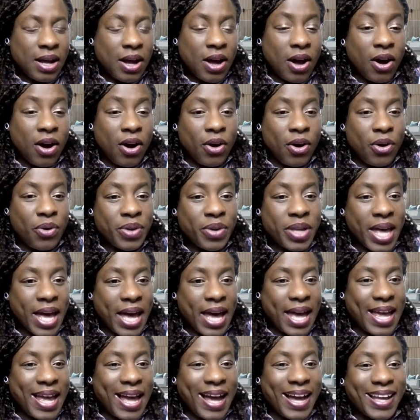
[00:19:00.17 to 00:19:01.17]
Okay,
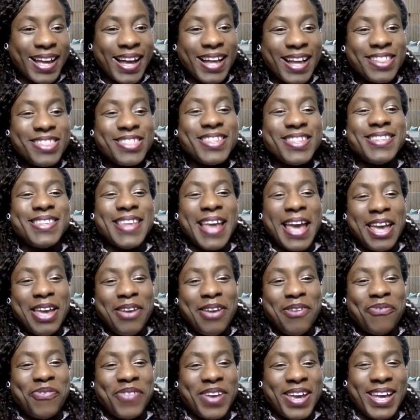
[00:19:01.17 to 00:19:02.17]
Akachi
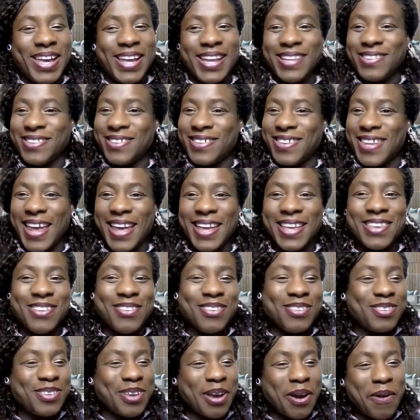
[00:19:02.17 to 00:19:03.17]
David, thank you
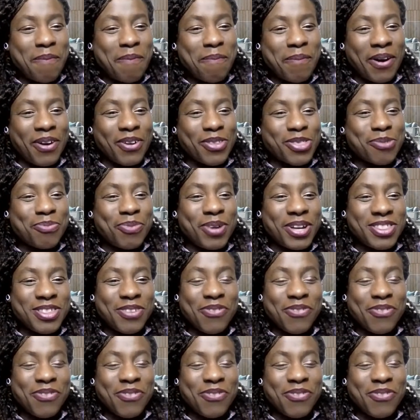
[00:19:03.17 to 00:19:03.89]
so much. Watching